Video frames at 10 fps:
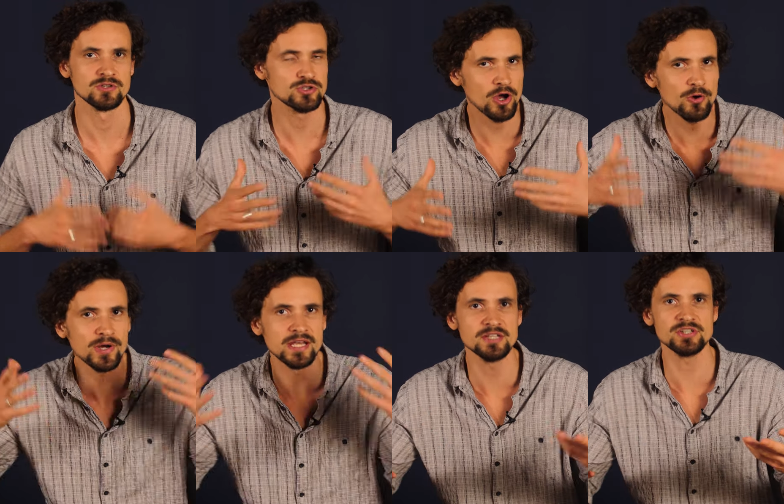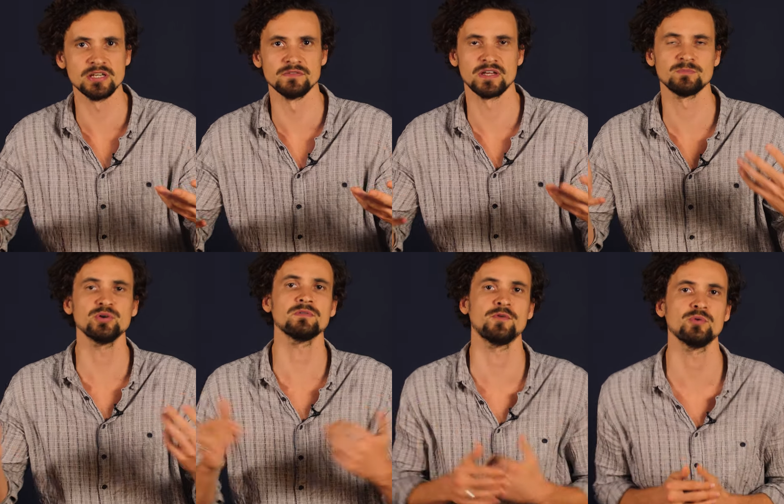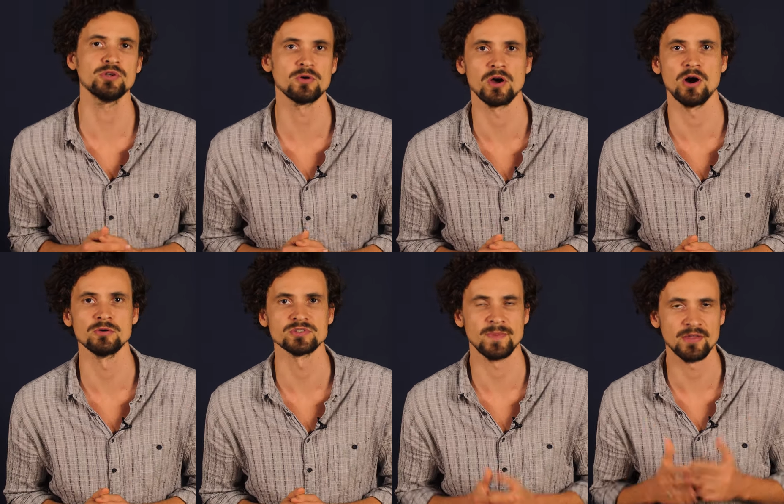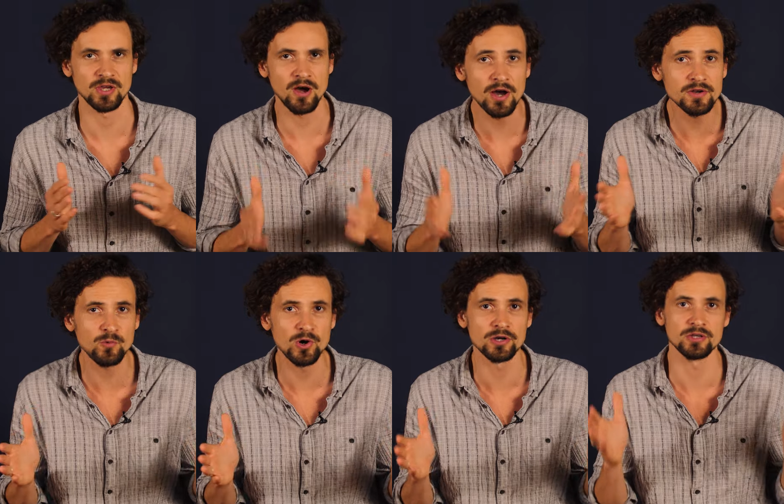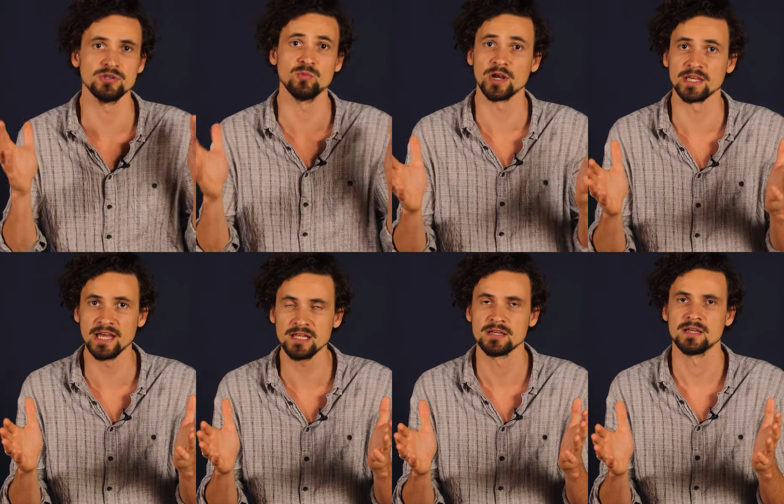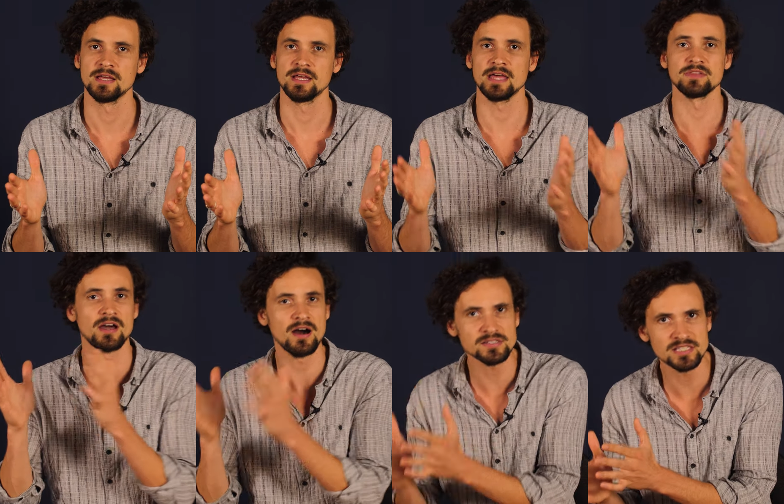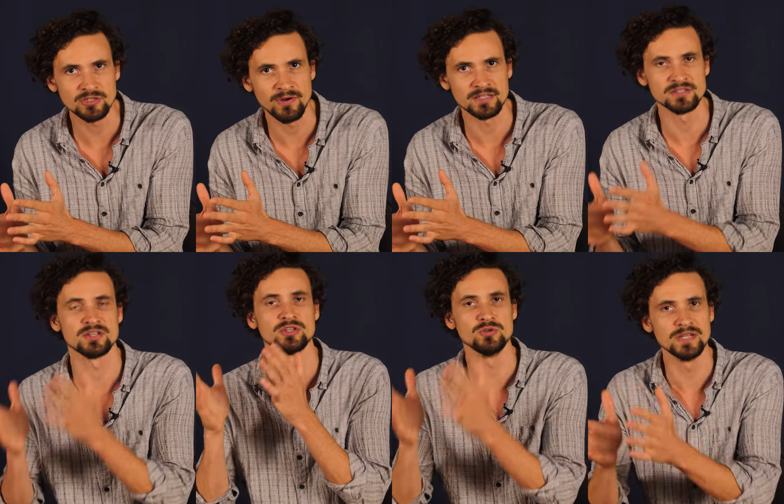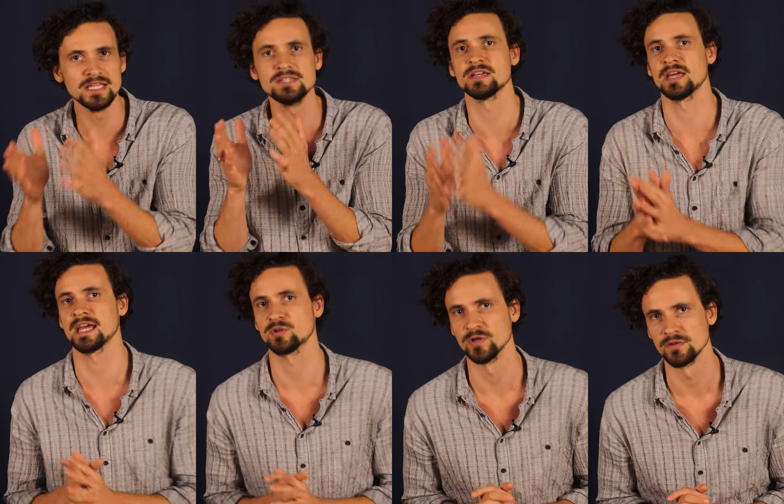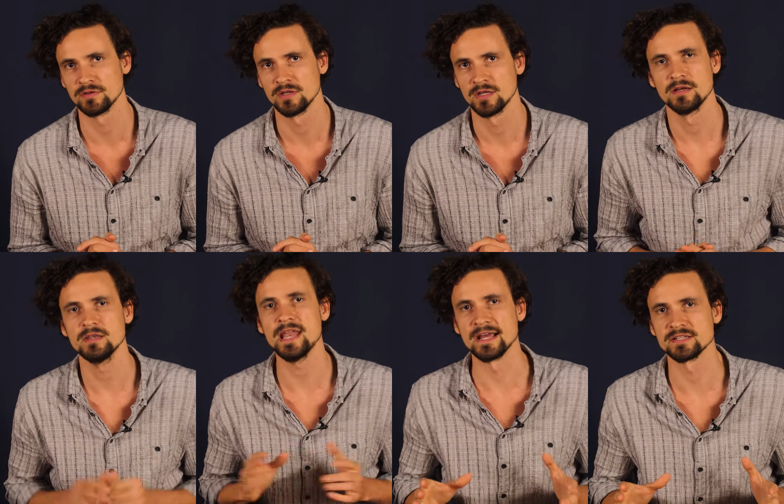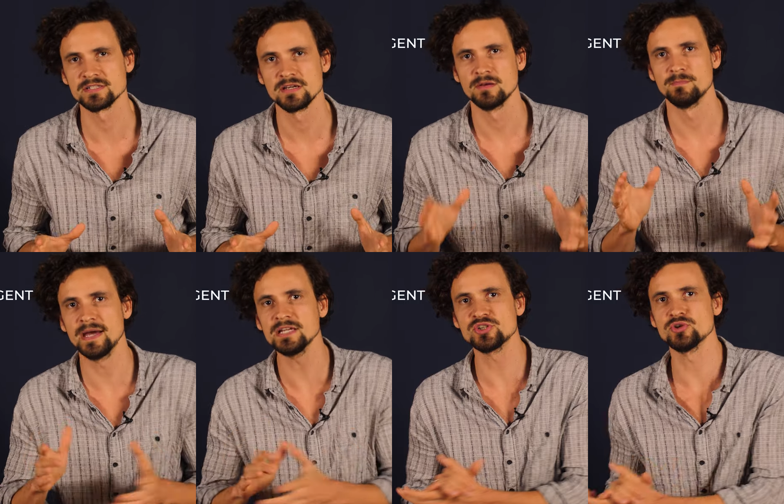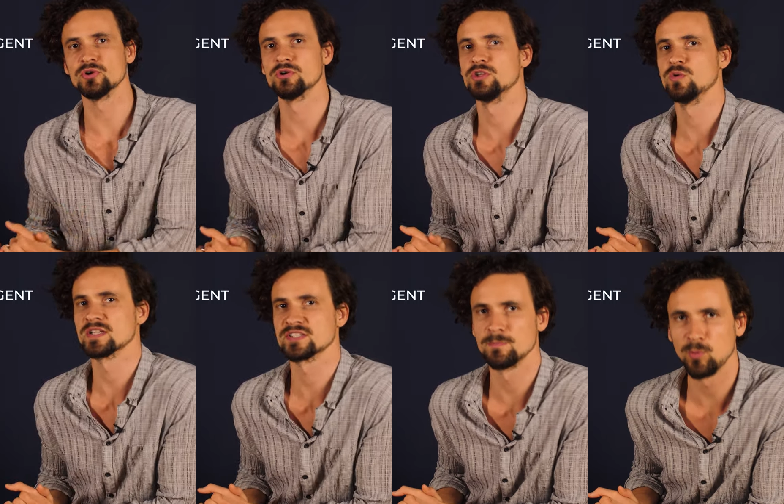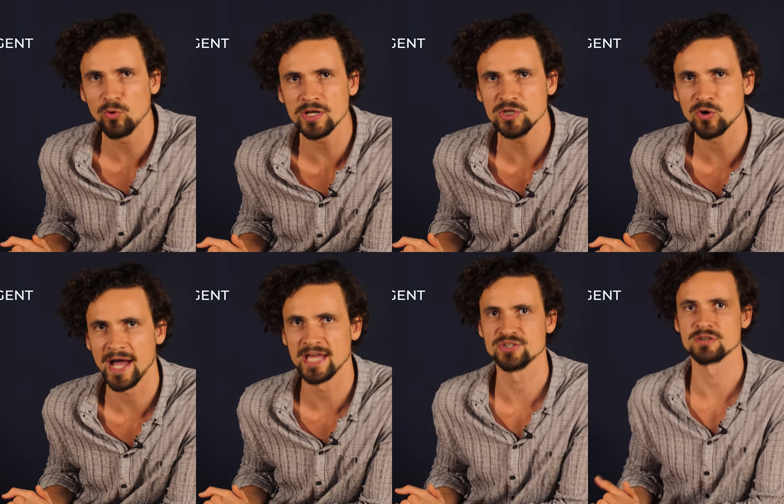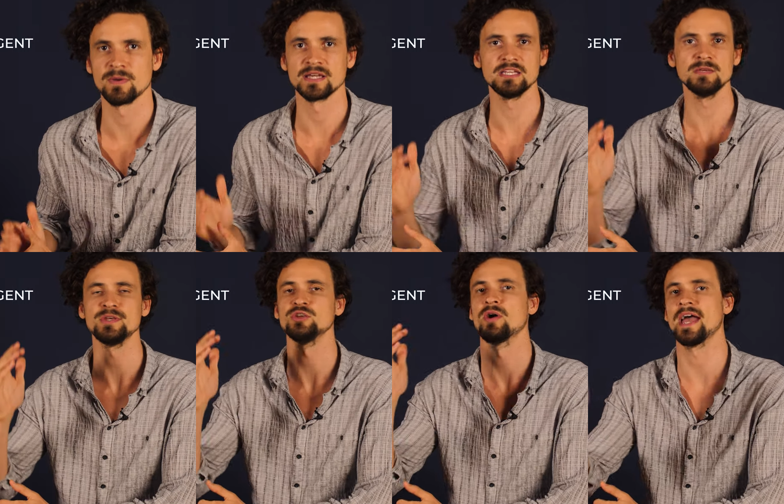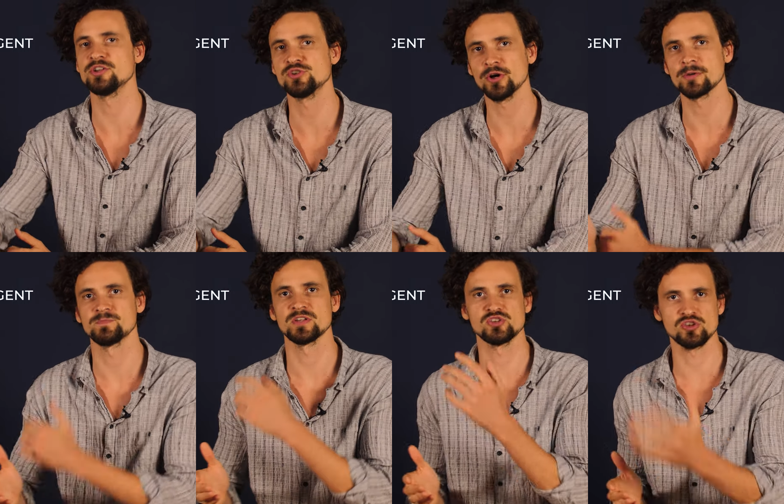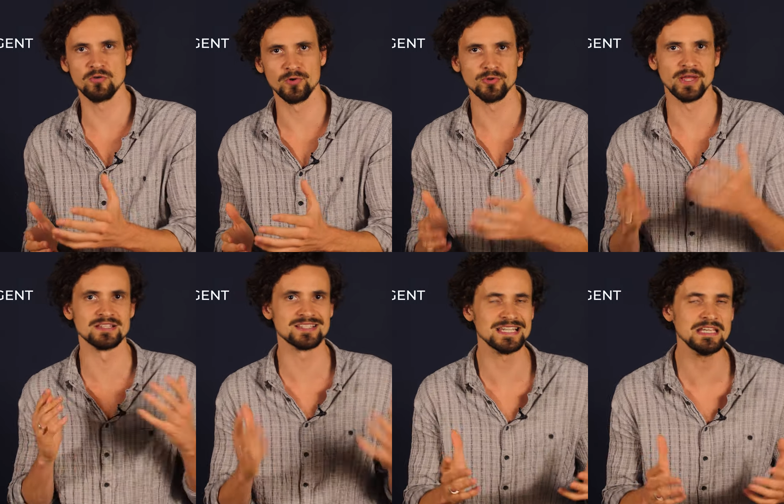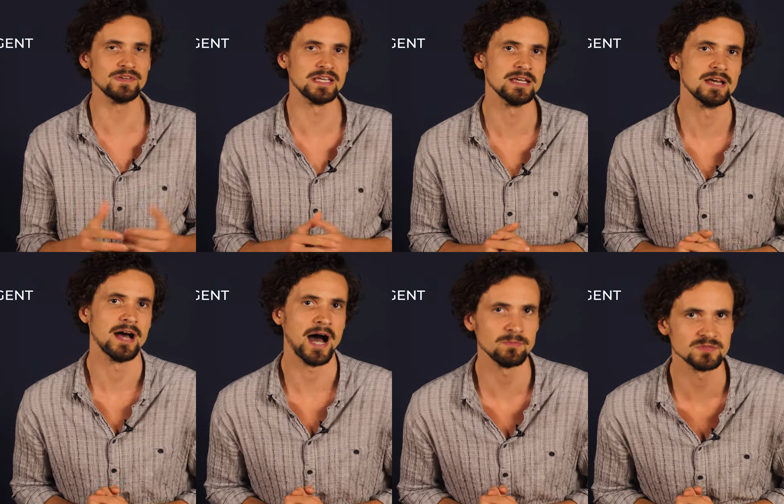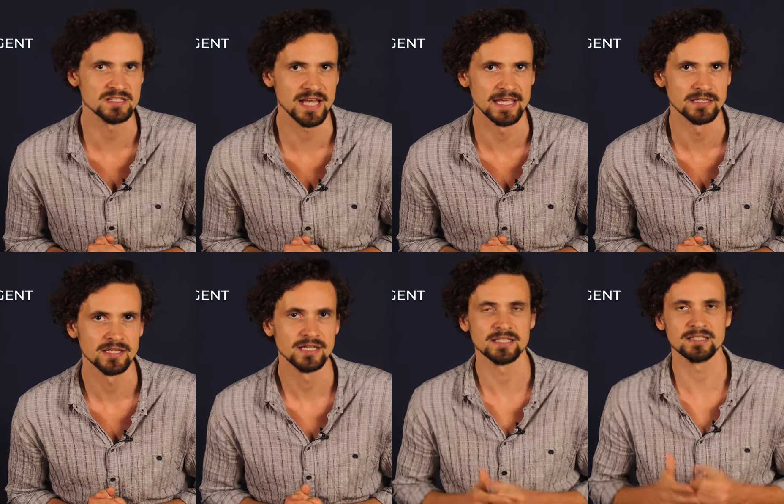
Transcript: Show initiative and put forward your goals about the kind of work you want to get and the casting directors you need to connect with. Next, make sure you are supporting your agent by keeping your headshot, showreel, and CV up to date.